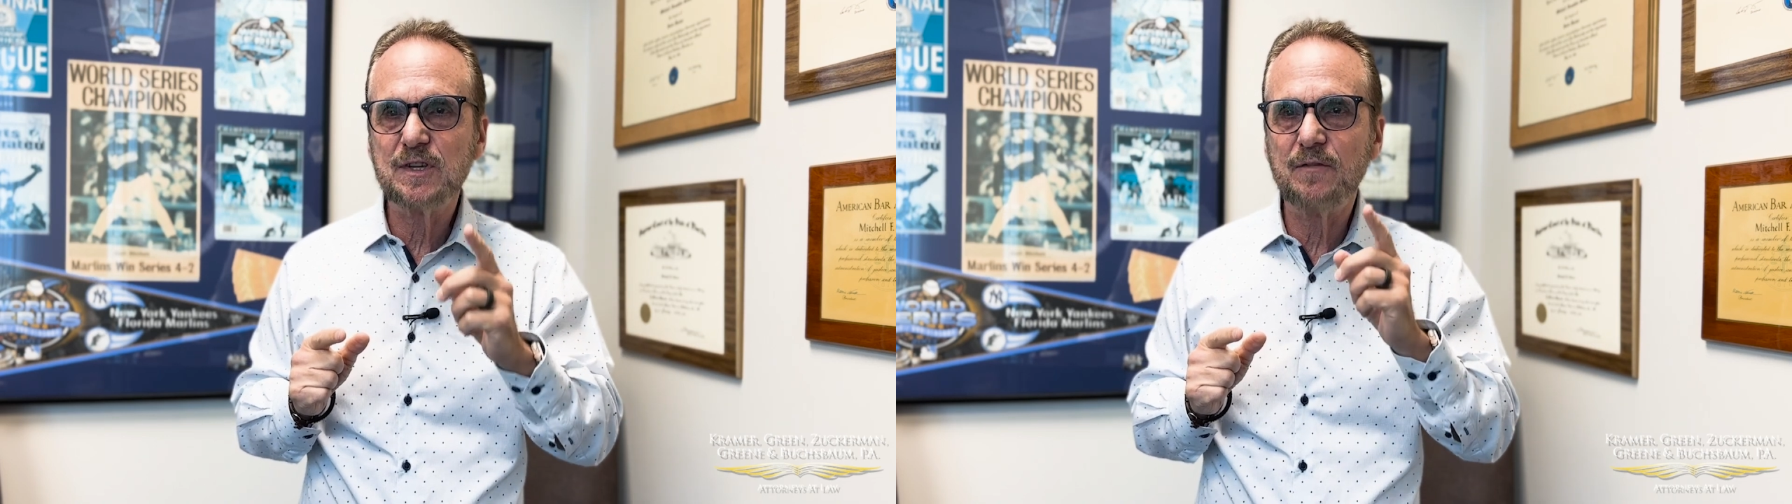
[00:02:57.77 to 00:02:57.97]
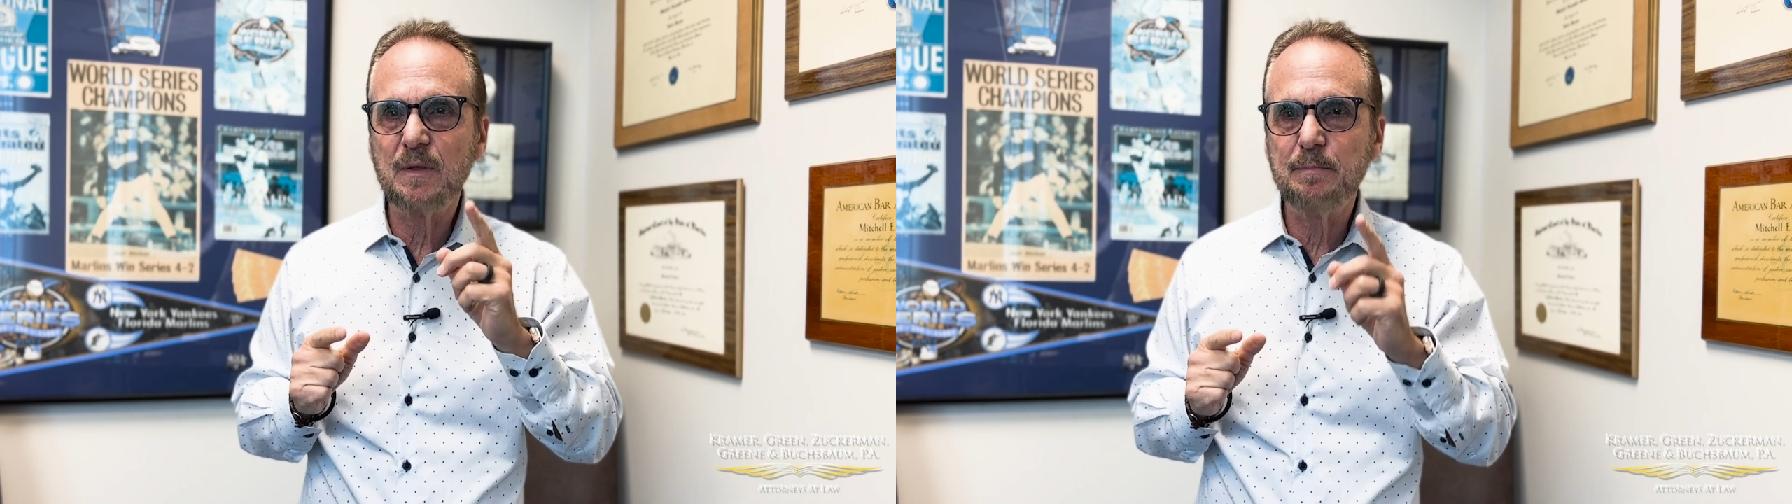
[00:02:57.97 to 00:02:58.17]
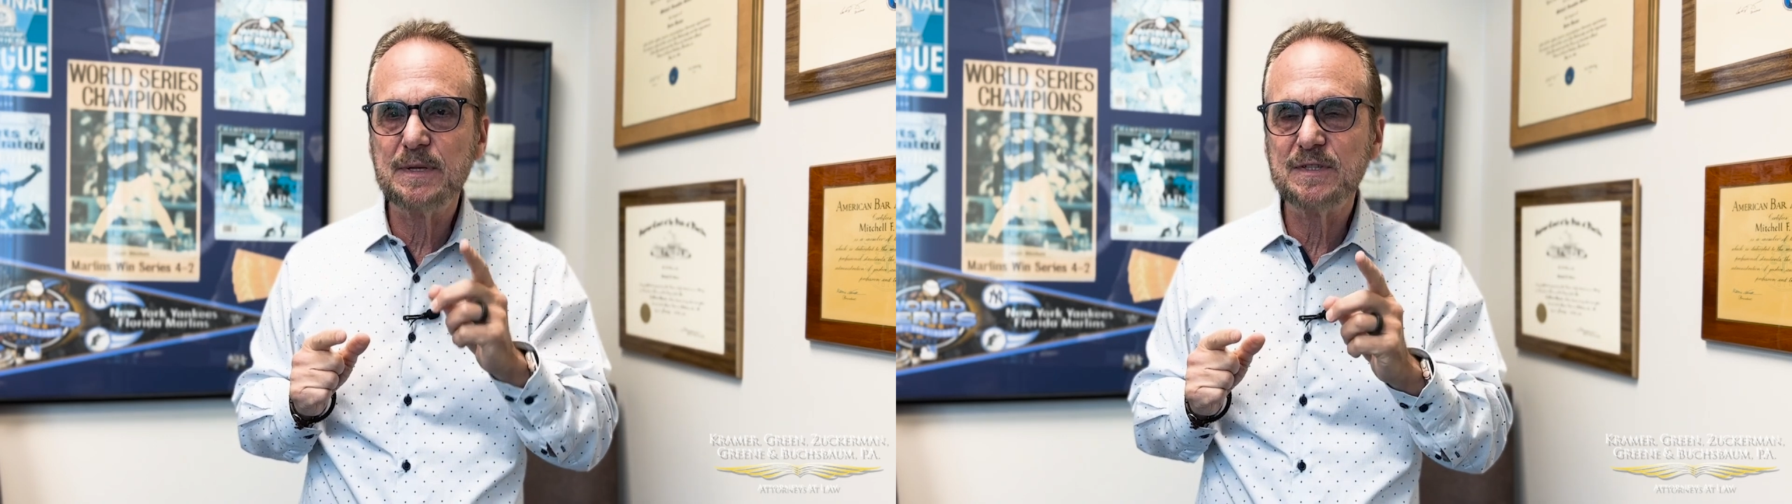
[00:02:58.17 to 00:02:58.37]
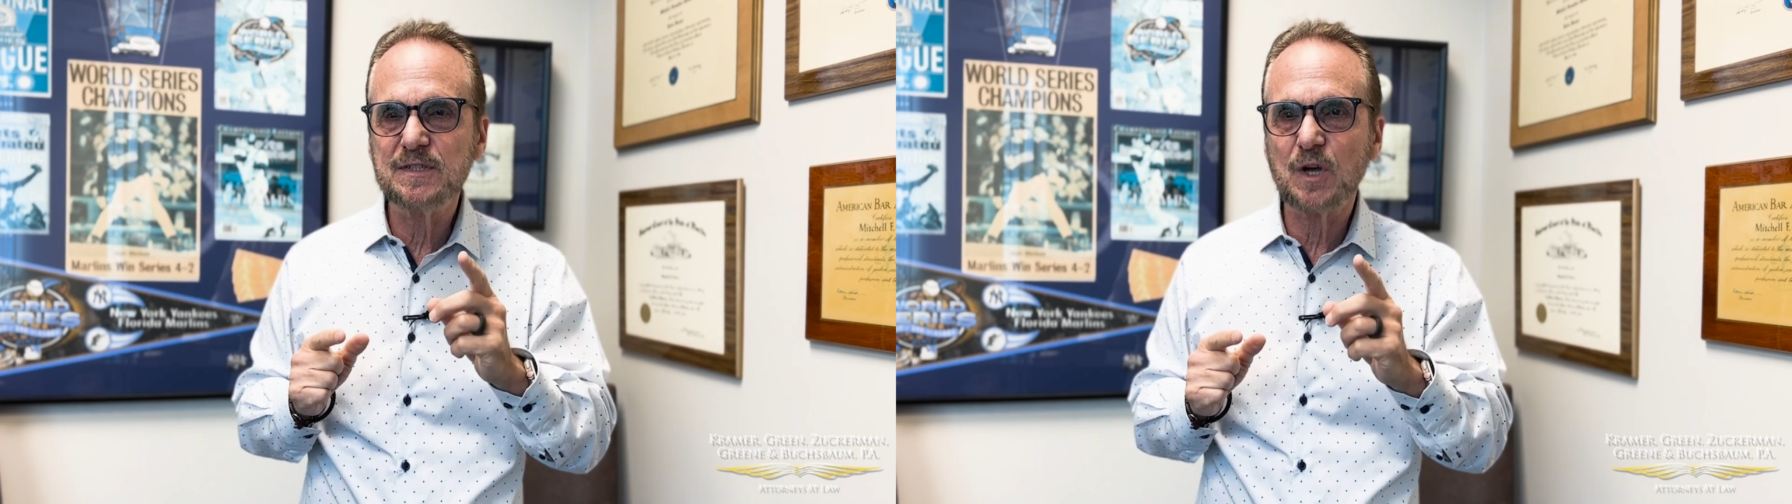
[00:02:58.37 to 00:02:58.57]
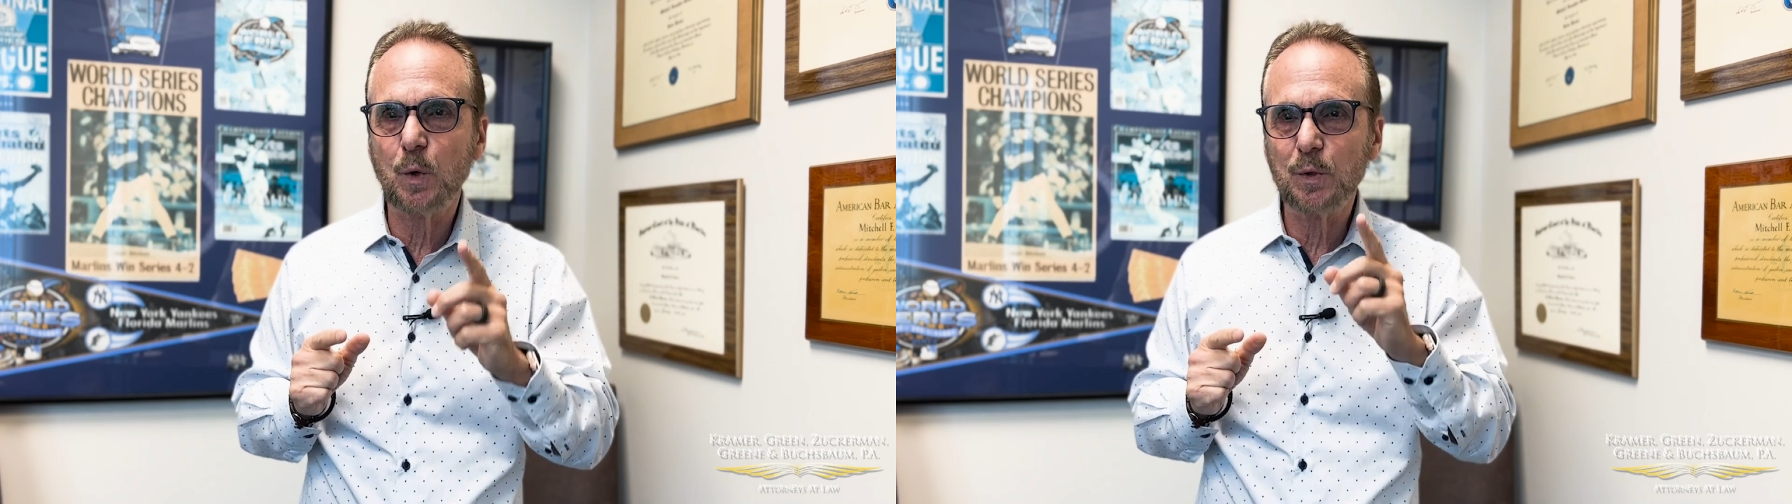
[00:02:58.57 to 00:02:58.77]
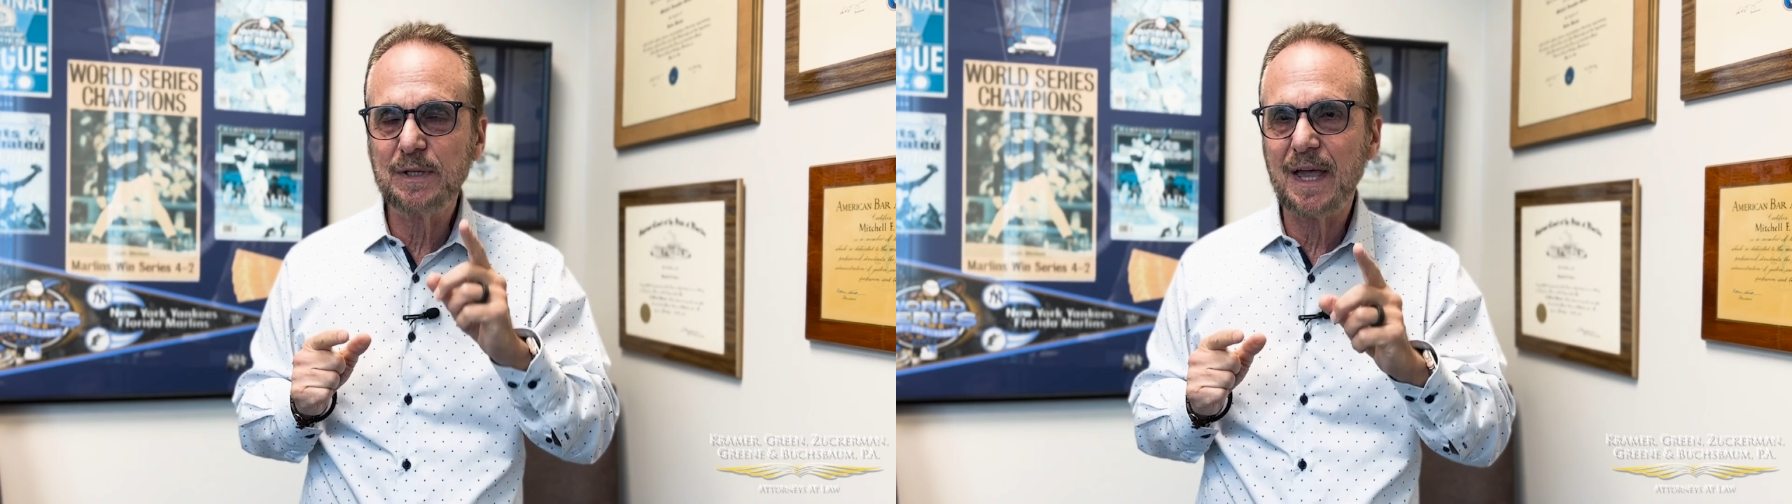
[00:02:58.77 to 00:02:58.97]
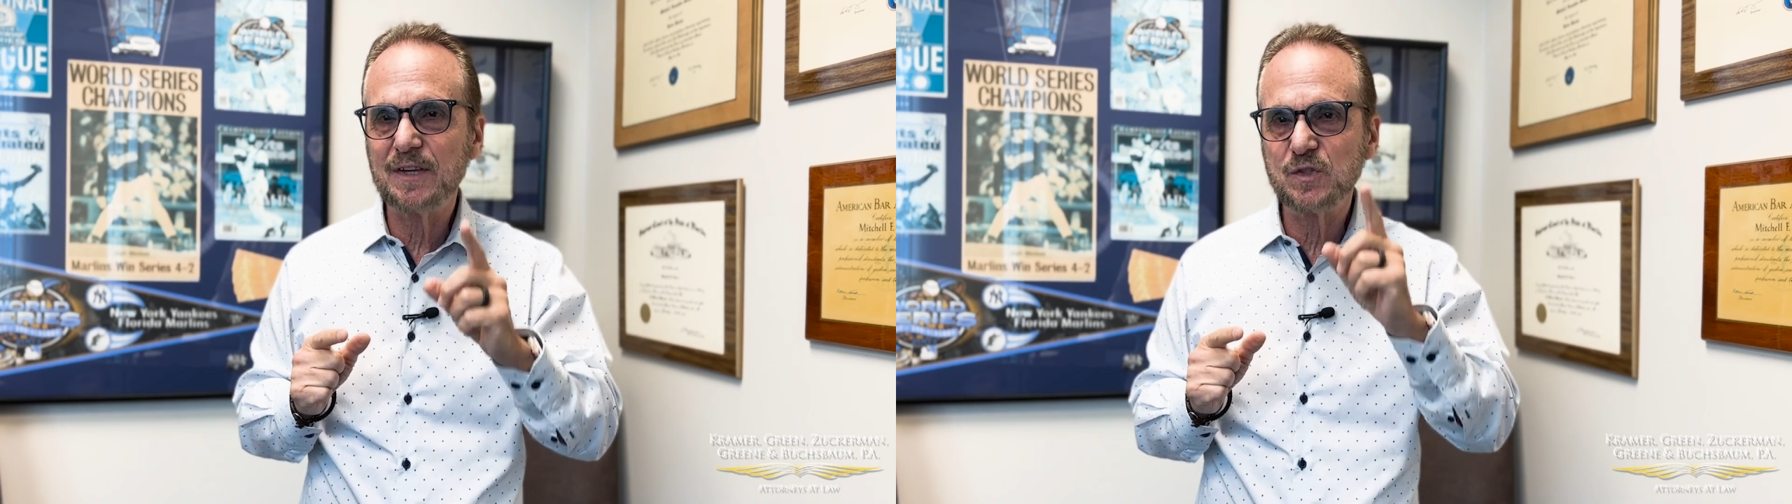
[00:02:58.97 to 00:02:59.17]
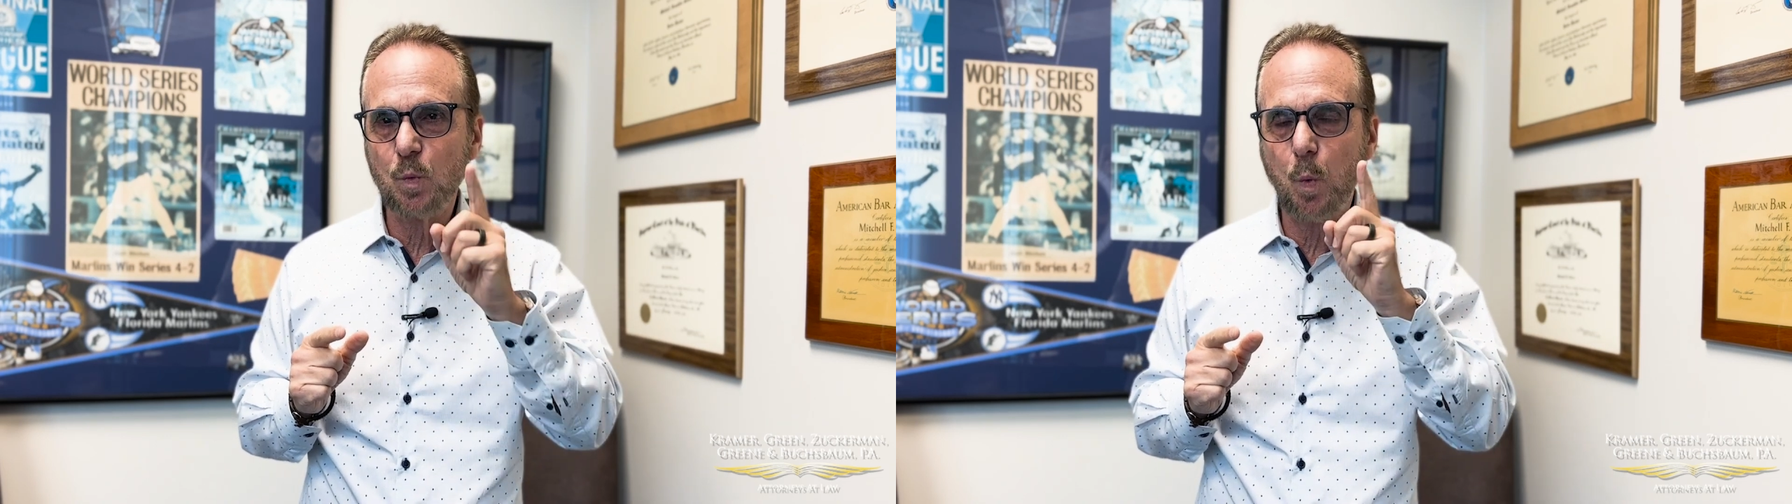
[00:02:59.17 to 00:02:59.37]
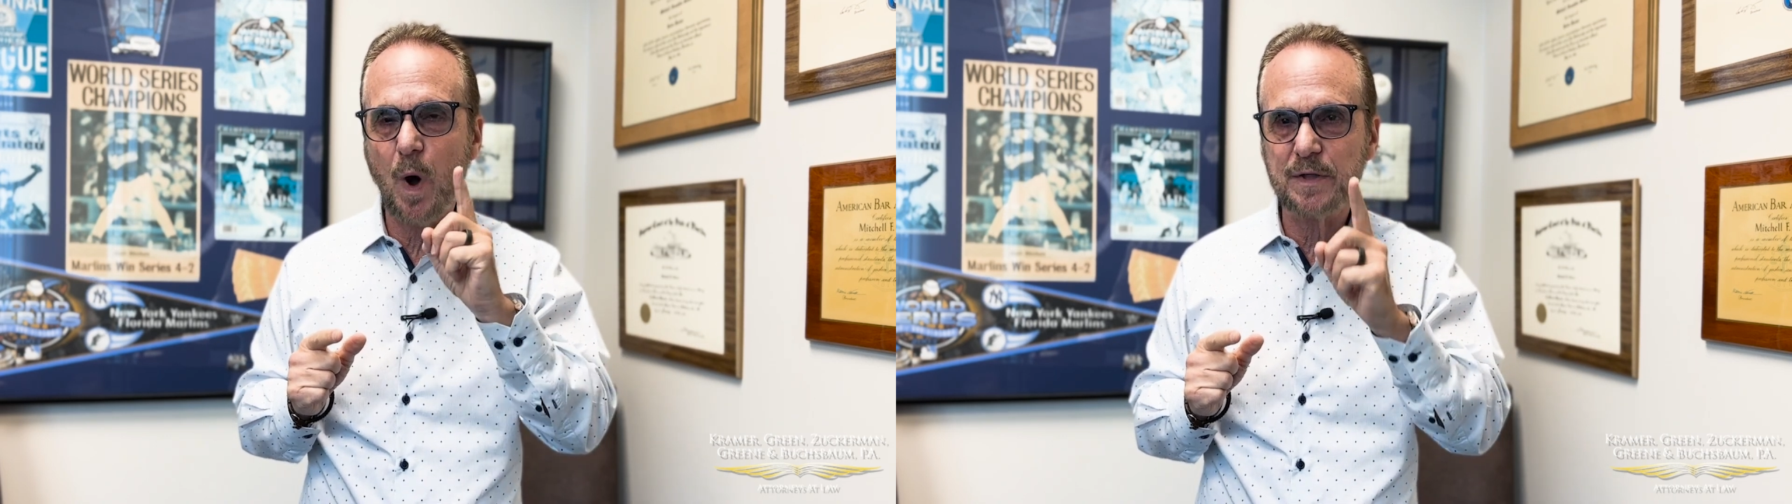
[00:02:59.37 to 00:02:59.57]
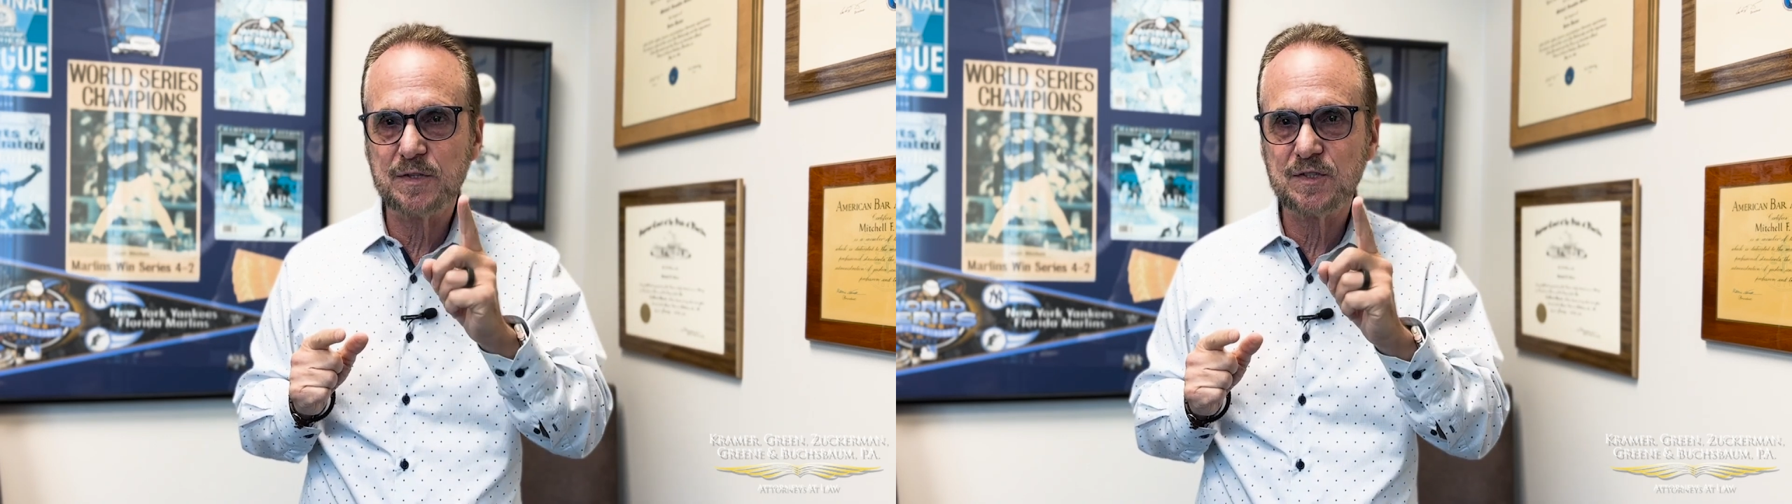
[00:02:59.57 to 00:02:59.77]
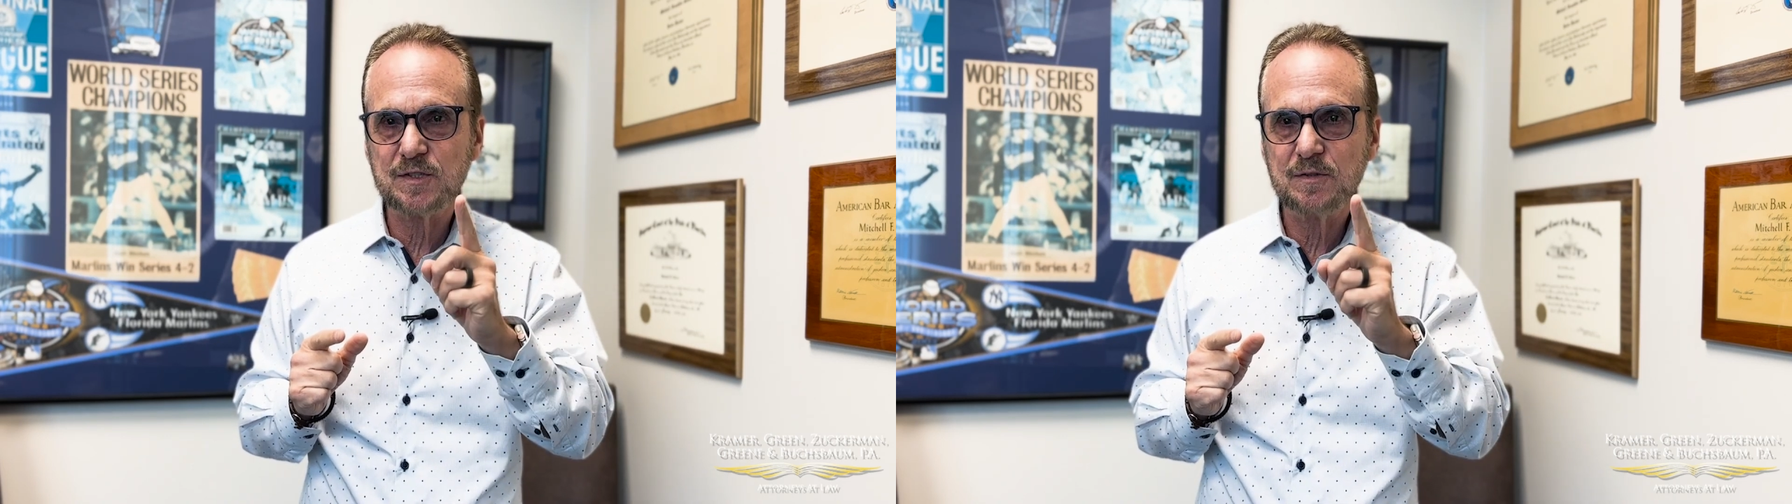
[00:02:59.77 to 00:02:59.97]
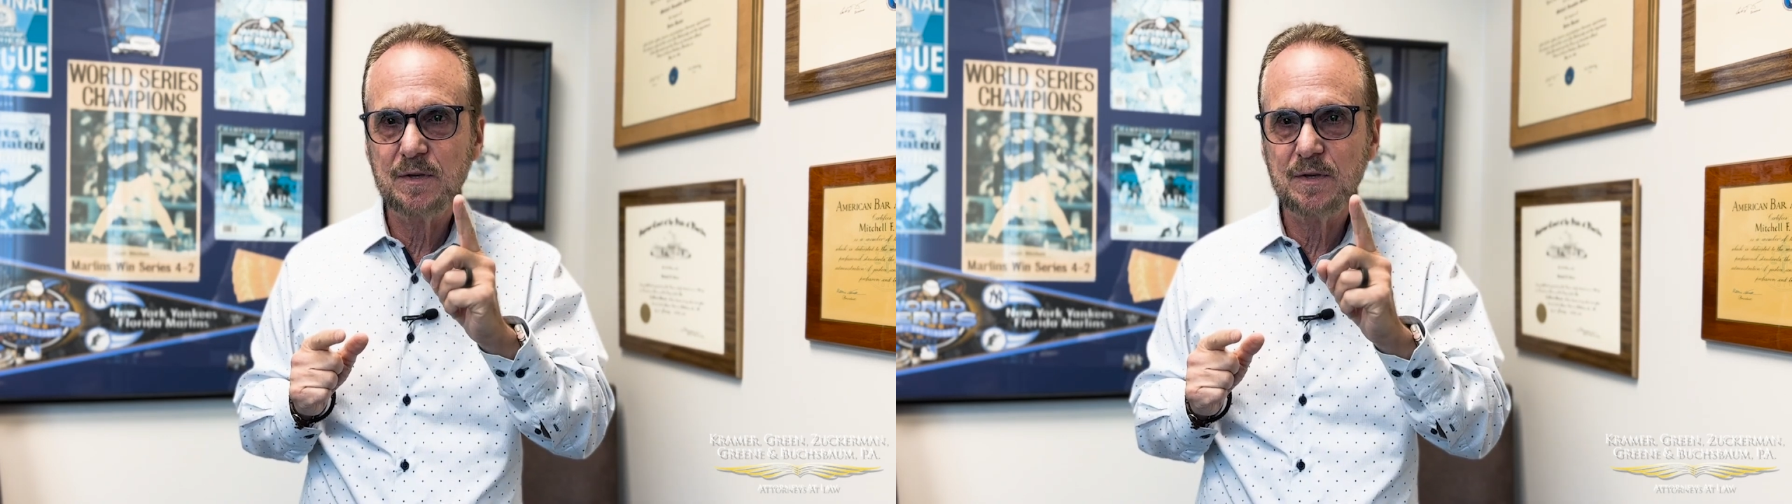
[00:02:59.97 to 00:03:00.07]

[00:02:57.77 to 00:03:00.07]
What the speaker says: of the business are only taxed once